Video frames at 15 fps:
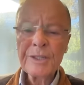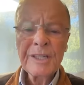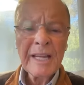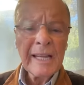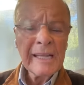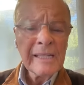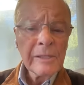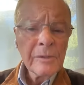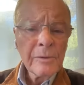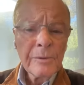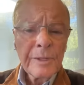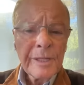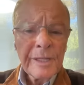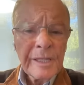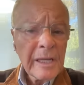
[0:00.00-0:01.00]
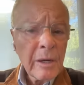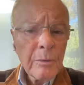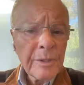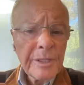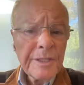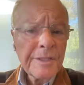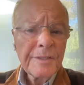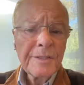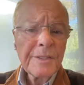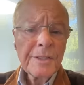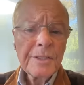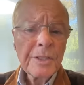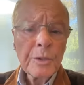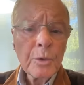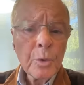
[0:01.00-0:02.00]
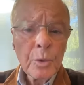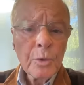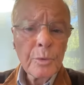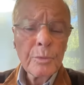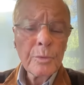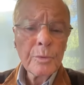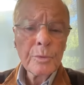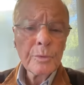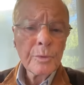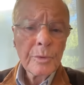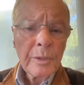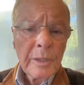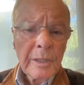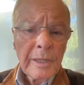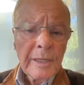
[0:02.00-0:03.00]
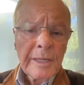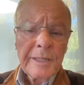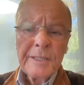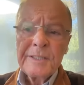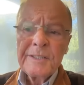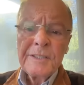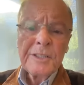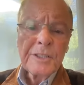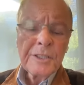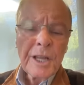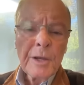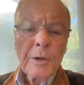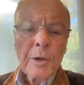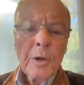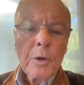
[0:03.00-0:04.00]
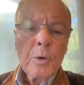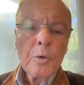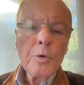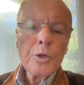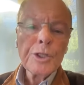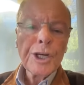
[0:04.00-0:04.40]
And so there are two extremes, which is what happens in the world today.